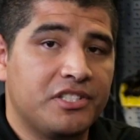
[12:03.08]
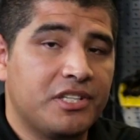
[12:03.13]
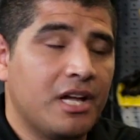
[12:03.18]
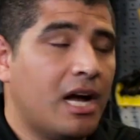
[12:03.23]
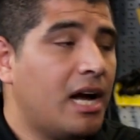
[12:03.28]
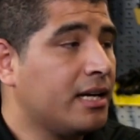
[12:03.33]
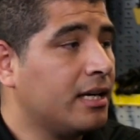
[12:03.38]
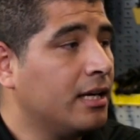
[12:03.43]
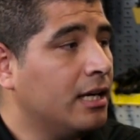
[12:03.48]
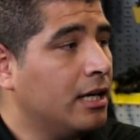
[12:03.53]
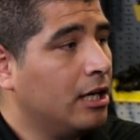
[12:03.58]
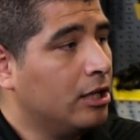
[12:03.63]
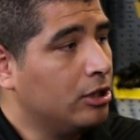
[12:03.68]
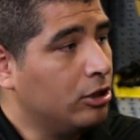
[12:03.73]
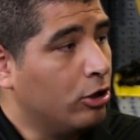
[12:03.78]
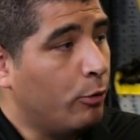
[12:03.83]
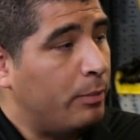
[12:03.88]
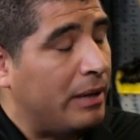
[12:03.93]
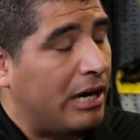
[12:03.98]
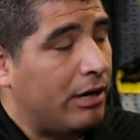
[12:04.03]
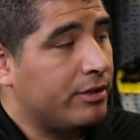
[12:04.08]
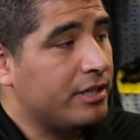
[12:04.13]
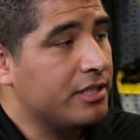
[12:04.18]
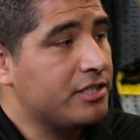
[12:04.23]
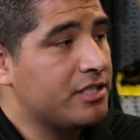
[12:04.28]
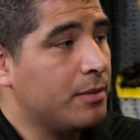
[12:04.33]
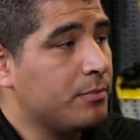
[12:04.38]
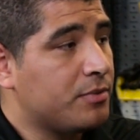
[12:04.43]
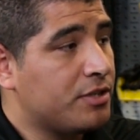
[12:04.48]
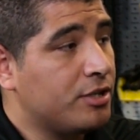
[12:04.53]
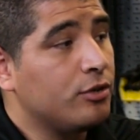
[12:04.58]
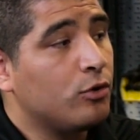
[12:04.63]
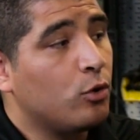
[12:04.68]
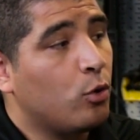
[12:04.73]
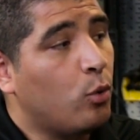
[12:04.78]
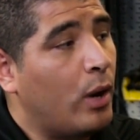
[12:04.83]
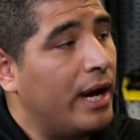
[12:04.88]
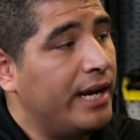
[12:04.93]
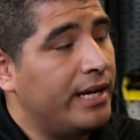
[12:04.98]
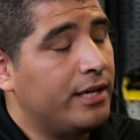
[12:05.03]
stock, low power consumption,
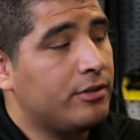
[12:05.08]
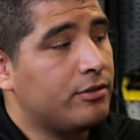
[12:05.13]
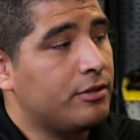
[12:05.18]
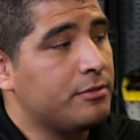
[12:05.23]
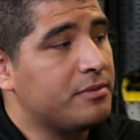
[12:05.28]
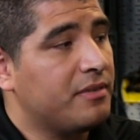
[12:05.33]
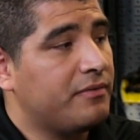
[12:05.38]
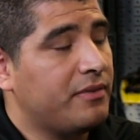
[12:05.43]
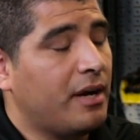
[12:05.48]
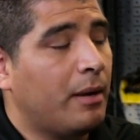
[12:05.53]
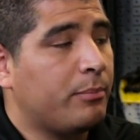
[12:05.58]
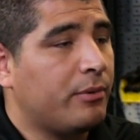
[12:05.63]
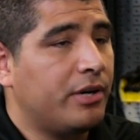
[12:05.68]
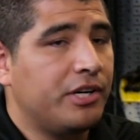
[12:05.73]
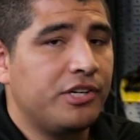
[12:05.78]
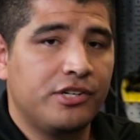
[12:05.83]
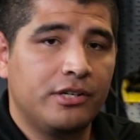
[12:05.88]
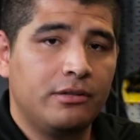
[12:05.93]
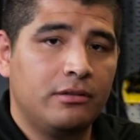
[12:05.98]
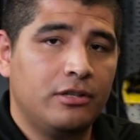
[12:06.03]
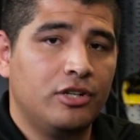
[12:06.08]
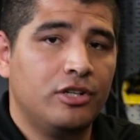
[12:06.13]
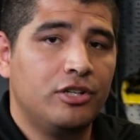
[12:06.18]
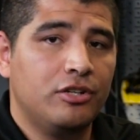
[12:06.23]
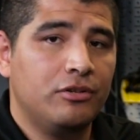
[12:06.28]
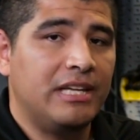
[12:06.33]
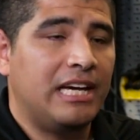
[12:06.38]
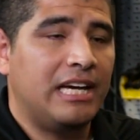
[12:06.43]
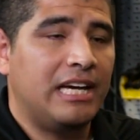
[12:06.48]
quiet in terms of operation, you can do